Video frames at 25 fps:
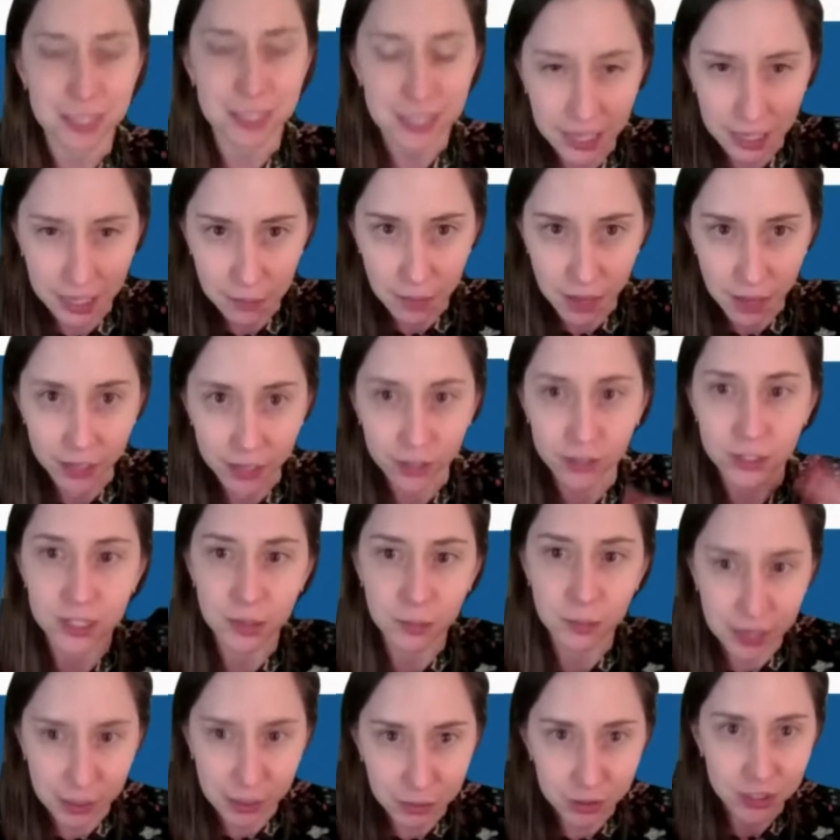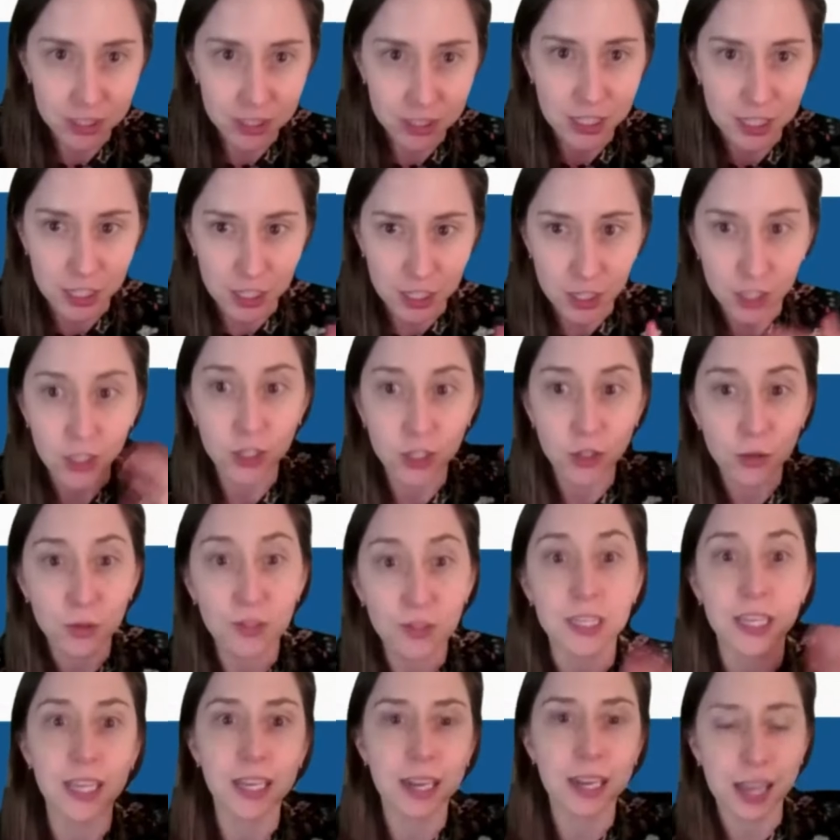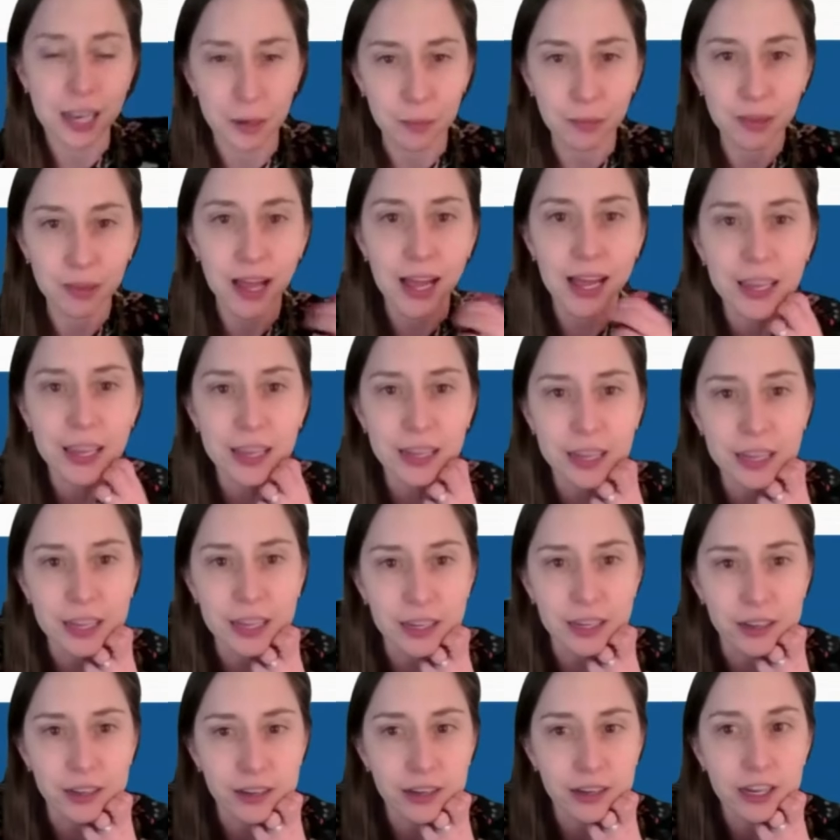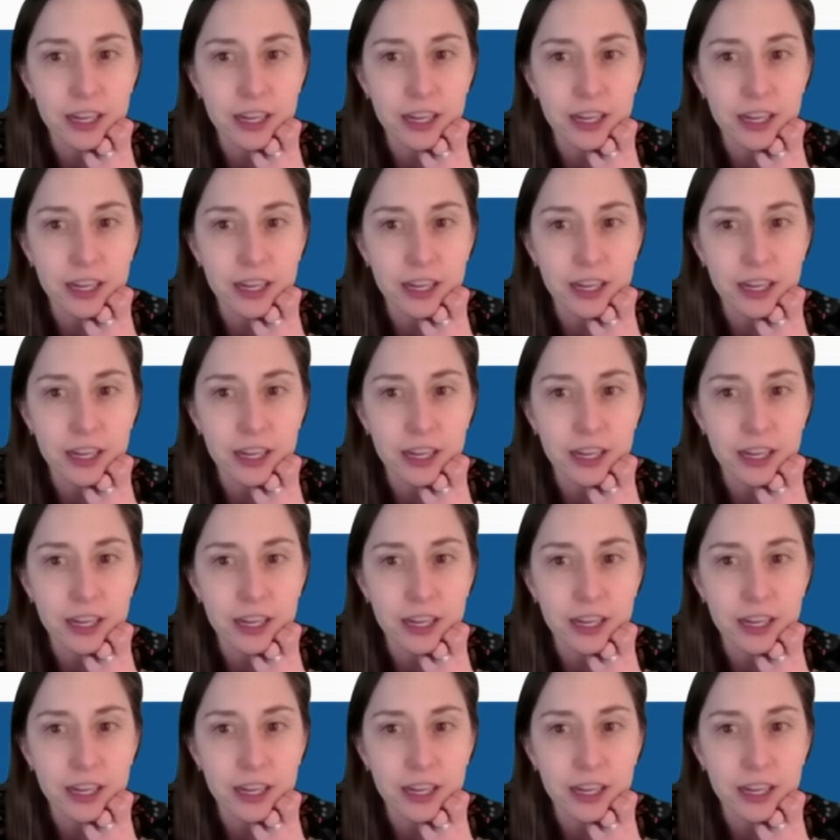this data model to be able to use it and apply it